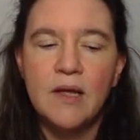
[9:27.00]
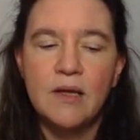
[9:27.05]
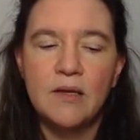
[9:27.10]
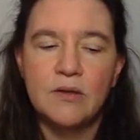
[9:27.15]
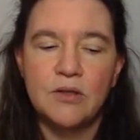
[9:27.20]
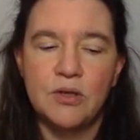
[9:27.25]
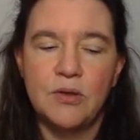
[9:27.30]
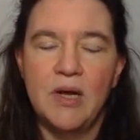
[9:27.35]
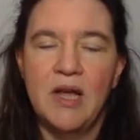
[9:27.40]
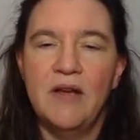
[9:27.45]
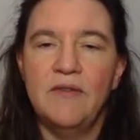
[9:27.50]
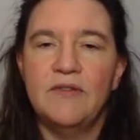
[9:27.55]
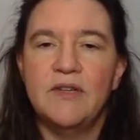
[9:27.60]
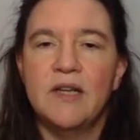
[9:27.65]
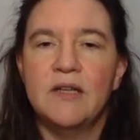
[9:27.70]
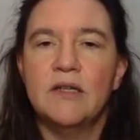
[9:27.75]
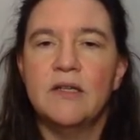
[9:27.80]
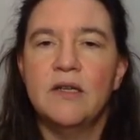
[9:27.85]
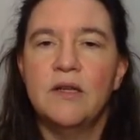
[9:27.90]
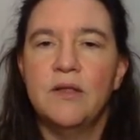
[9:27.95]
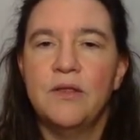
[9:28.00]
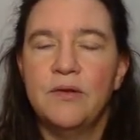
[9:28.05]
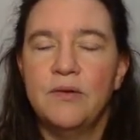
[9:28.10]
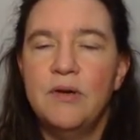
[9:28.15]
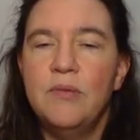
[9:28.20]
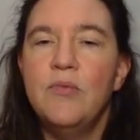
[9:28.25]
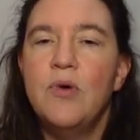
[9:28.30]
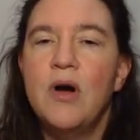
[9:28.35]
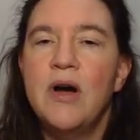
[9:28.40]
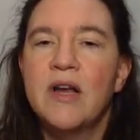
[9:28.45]
So I have done 3
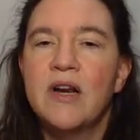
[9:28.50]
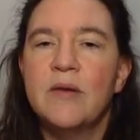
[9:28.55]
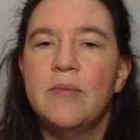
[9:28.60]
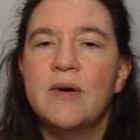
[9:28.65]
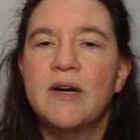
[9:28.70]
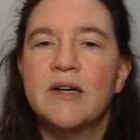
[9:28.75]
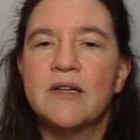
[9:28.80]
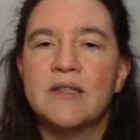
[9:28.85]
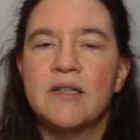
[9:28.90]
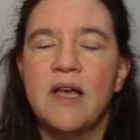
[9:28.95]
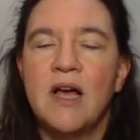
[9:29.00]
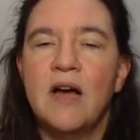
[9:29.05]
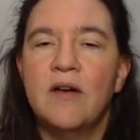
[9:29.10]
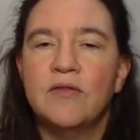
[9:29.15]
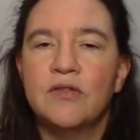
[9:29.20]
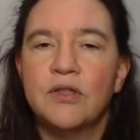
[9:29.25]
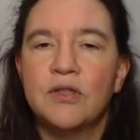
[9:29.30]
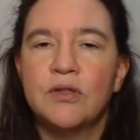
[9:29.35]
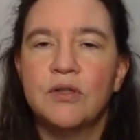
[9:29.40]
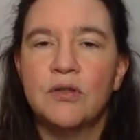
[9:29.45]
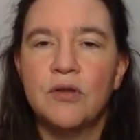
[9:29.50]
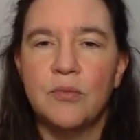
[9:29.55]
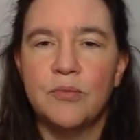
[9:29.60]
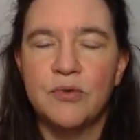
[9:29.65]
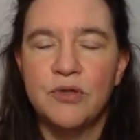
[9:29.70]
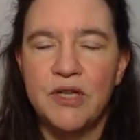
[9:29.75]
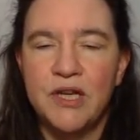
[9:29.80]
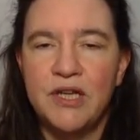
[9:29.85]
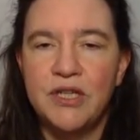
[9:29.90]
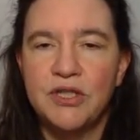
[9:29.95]
more Hadamards after the
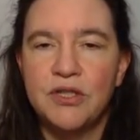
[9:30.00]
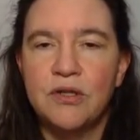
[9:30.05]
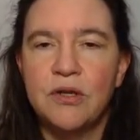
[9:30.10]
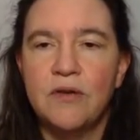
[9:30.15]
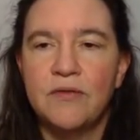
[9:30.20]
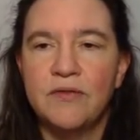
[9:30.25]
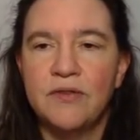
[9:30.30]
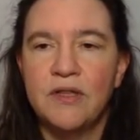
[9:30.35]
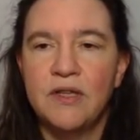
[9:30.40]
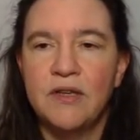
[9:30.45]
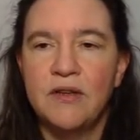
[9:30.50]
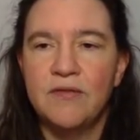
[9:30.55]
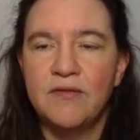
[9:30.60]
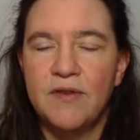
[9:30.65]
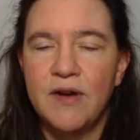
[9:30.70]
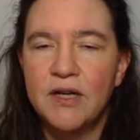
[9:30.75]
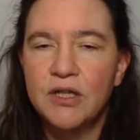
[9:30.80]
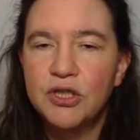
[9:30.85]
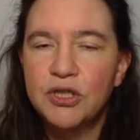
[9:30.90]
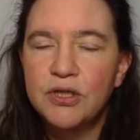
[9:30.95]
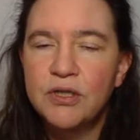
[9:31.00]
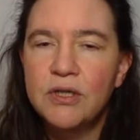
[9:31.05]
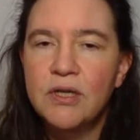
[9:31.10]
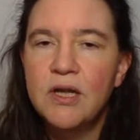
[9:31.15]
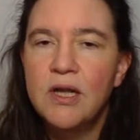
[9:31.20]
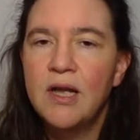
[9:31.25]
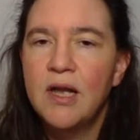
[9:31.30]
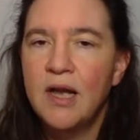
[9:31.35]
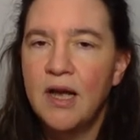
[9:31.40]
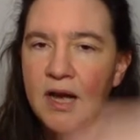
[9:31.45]
computation of the function.
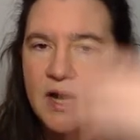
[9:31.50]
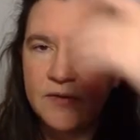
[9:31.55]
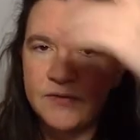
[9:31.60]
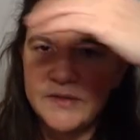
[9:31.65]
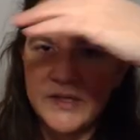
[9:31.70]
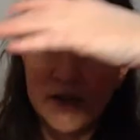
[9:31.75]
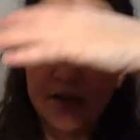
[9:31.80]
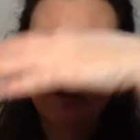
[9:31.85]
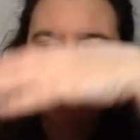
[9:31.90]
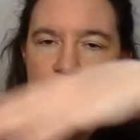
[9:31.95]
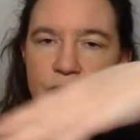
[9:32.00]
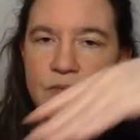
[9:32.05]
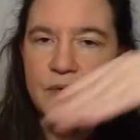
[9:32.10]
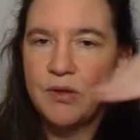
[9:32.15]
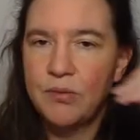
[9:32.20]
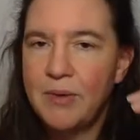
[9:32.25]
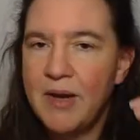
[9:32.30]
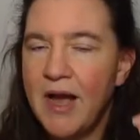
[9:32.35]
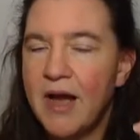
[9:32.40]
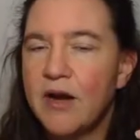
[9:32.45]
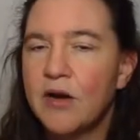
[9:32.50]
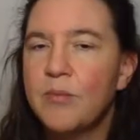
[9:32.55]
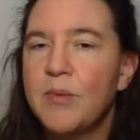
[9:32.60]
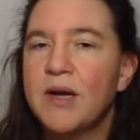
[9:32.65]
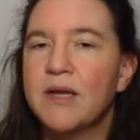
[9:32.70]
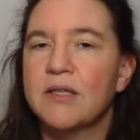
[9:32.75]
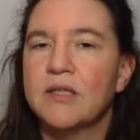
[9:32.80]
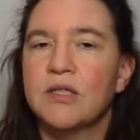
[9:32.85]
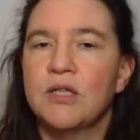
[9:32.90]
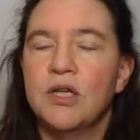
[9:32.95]
I've done 3
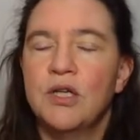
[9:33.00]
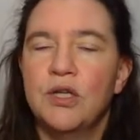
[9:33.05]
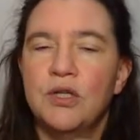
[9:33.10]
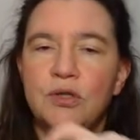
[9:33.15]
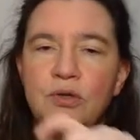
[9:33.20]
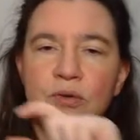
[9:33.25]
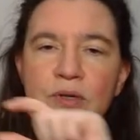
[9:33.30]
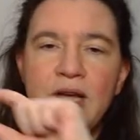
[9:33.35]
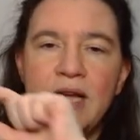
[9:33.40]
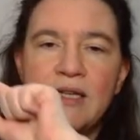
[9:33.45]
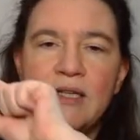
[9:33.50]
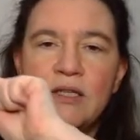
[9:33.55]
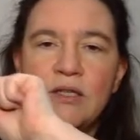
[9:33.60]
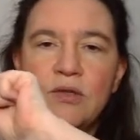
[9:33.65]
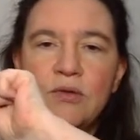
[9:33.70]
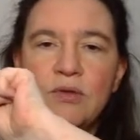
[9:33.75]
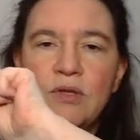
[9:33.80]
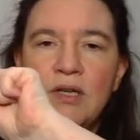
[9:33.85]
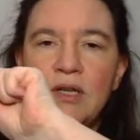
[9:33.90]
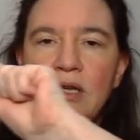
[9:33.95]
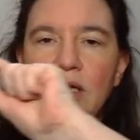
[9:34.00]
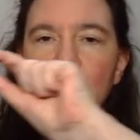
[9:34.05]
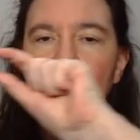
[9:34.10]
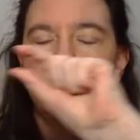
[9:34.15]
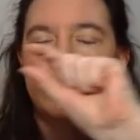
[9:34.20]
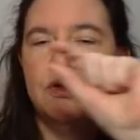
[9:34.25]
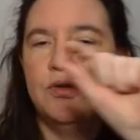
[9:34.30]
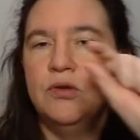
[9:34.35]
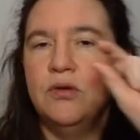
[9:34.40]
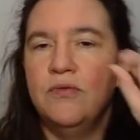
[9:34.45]
Hadamards to get into the
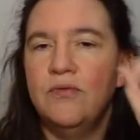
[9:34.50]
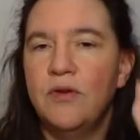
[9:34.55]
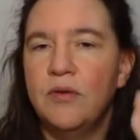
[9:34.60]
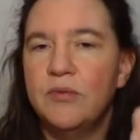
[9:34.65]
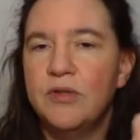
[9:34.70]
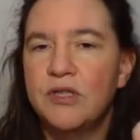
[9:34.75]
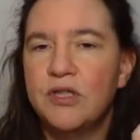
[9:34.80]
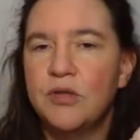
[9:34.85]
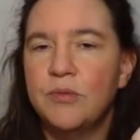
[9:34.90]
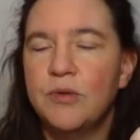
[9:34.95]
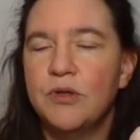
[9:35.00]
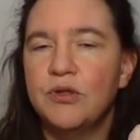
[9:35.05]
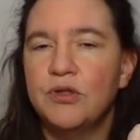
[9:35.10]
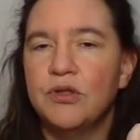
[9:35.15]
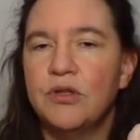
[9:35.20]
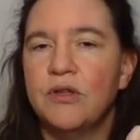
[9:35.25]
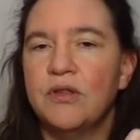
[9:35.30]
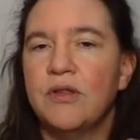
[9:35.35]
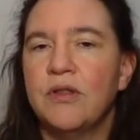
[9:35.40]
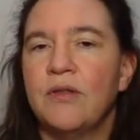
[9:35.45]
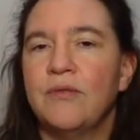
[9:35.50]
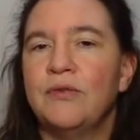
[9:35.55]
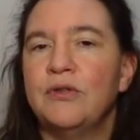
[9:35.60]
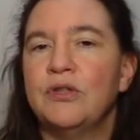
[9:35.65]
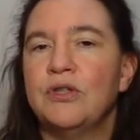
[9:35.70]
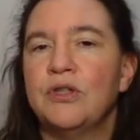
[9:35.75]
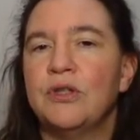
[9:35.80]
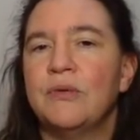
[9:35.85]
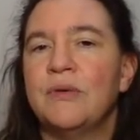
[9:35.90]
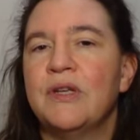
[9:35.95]
uniform distribution on the
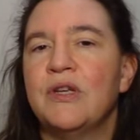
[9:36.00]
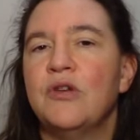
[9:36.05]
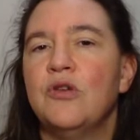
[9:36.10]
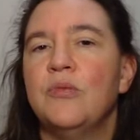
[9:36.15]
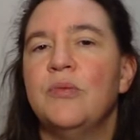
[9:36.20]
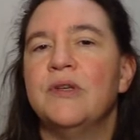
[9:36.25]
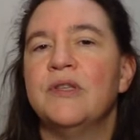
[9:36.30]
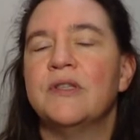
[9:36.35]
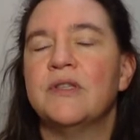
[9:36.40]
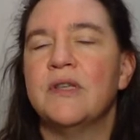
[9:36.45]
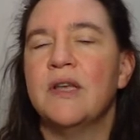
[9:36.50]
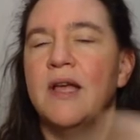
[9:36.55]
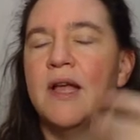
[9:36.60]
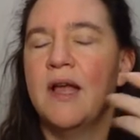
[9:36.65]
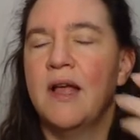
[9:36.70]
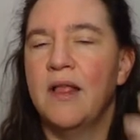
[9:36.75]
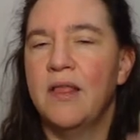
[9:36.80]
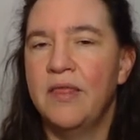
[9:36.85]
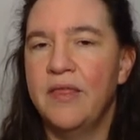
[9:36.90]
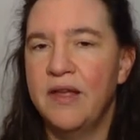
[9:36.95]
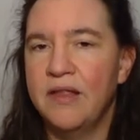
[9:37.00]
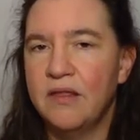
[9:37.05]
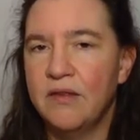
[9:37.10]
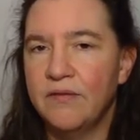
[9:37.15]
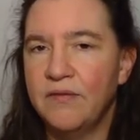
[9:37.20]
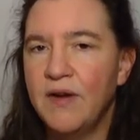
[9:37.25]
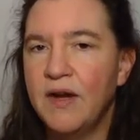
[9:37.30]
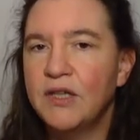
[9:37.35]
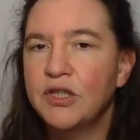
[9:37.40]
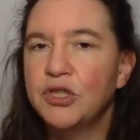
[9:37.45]
first 3 qubits, then the
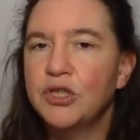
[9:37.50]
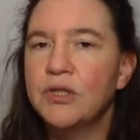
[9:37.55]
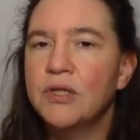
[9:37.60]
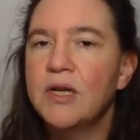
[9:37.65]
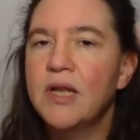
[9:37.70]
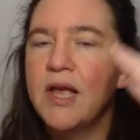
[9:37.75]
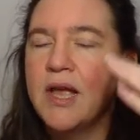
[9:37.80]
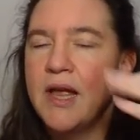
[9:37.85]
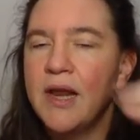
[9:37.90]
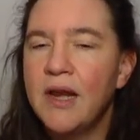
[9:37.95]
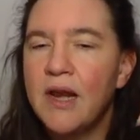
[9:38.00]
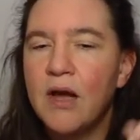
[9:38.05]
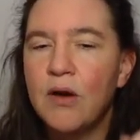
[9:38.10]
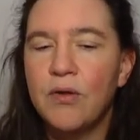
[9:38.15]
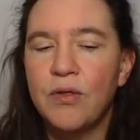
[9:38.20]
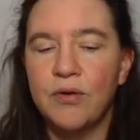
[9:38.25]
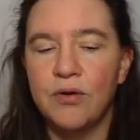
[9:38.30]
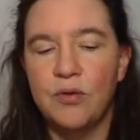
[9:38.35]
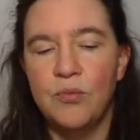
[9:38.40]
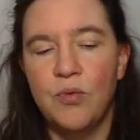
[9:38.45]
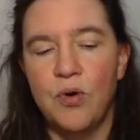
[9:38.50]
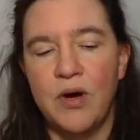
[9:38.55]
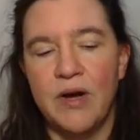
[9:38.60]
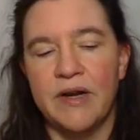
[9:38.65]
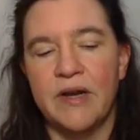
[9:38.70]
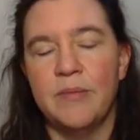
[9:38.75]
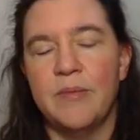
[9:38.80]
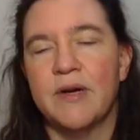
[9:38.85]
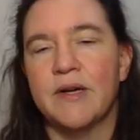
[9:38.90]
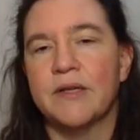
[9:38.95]
function, and now 3 more
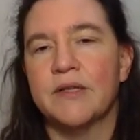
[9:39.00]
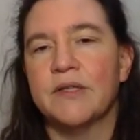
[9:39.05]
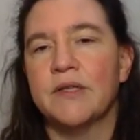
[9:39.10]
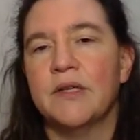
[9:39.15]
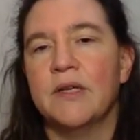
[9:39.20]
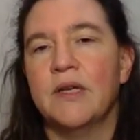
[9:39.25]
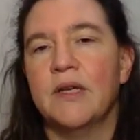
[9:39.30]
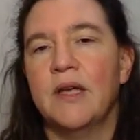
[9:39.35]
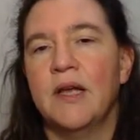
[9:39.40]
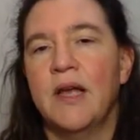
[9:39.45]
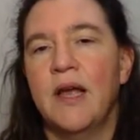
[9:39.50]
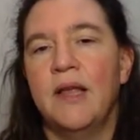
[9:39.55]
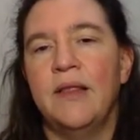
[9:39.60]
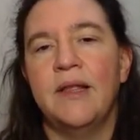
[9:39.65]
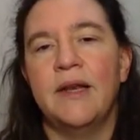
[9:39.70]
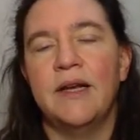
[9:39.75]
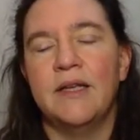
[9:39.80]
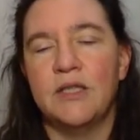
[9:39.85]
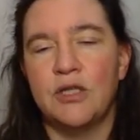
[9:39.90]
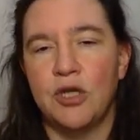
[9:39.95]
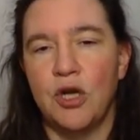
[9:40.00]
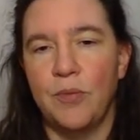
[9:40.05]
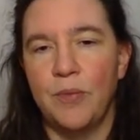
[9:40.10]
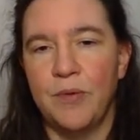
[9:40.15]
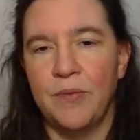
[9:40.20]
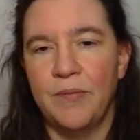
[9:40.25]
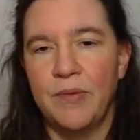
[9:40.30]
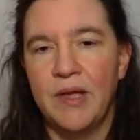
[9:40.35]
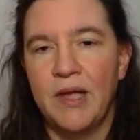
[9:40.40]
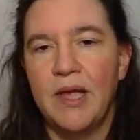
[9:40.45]
Hadamards, and then I stop.
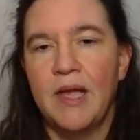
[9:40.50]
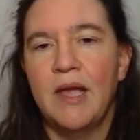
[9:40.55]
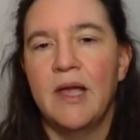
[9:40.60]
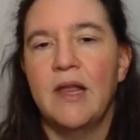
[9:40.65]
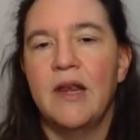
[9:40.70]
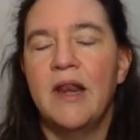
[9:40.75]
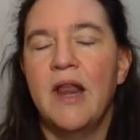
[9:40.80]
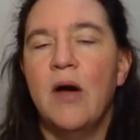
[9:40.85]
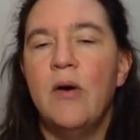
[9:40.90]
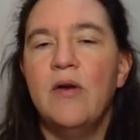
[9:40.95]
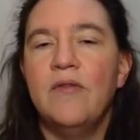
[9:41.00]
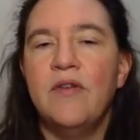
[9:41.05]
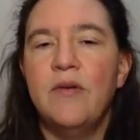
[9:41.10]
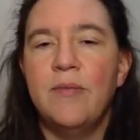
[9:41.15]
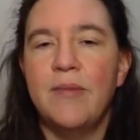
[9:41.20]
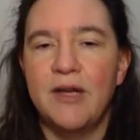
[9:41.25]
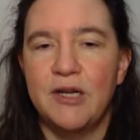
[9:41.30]
Now if I